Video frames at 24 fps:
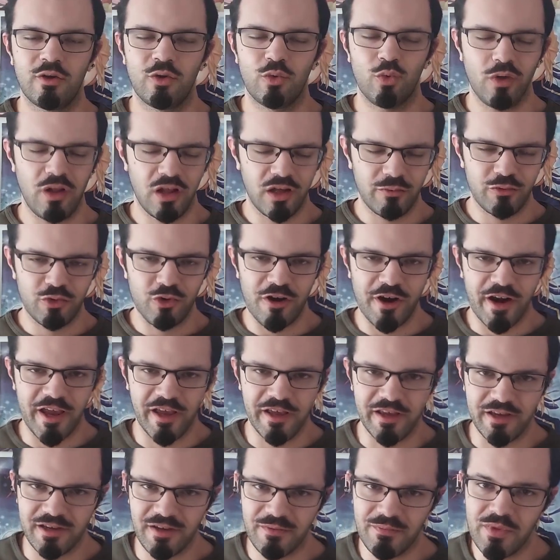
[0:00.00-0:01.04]
Welcome to
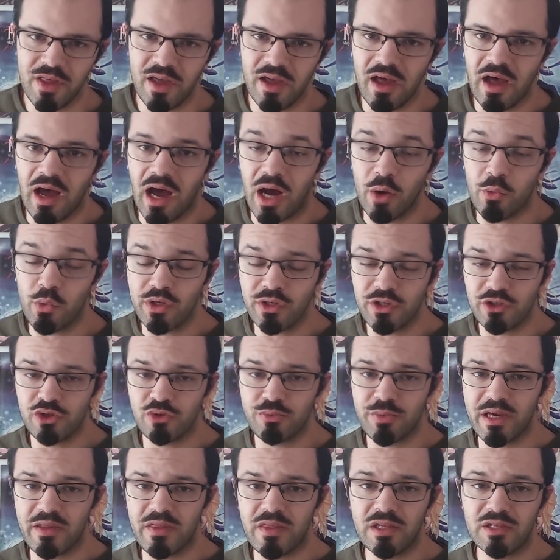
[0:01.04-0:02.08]
Arcadia. I wanted to
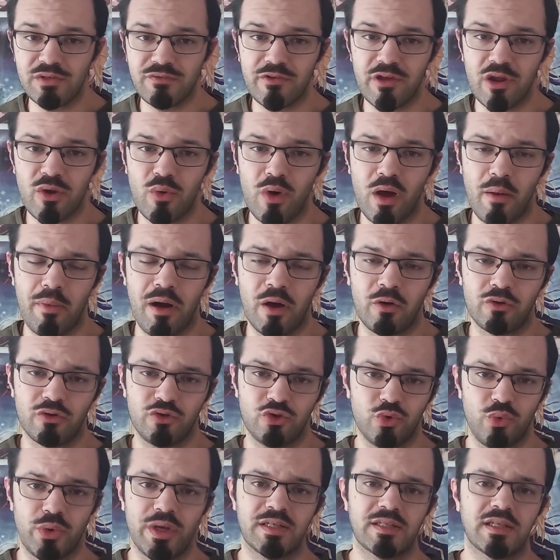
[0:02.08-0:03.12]
make this video about
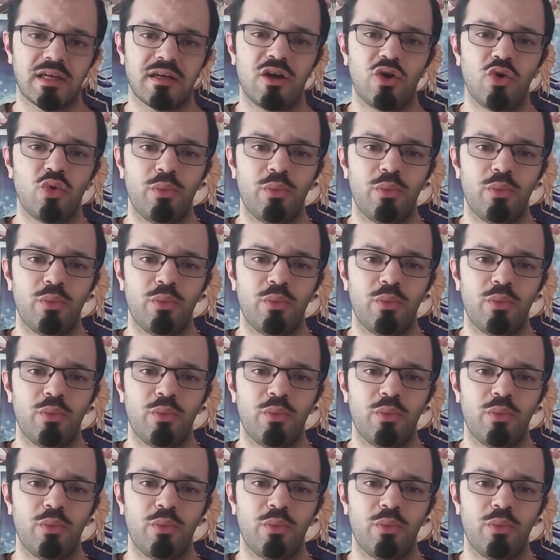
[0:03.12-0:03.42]
2 weeks ago,